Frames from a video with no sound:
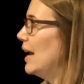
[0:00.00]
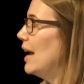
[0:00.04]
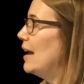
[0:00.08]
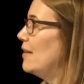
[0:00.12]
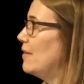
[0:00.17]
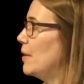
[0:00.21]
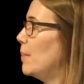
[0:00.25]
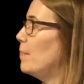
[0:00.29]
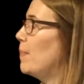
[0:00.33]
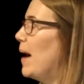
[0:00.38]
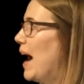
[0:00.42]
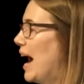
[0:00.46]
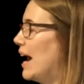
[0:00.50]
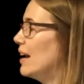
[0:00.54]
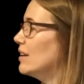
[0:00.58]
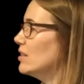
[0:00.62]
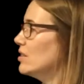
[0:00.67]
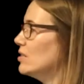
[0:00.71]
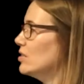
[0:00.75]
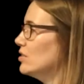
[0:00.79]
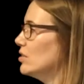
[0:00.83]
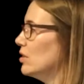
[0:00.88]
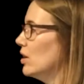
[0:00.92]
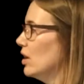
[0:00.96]
the
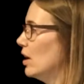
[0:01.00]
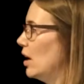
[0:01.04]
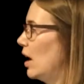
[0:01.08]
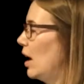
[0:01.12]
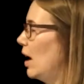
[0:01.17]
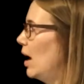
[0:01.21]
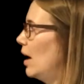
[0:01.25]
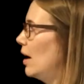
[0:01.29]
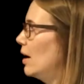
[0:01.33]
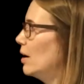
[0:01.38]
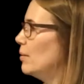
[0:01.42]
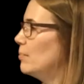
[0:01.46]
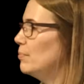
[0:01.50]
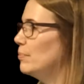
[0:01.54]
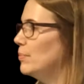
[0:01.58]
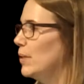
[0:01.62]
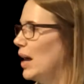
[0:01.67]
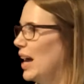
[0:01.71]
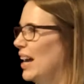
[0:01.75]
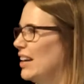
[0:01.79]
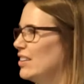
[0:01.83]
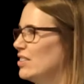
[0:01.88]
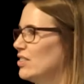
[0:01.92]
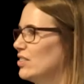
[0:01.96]
past, and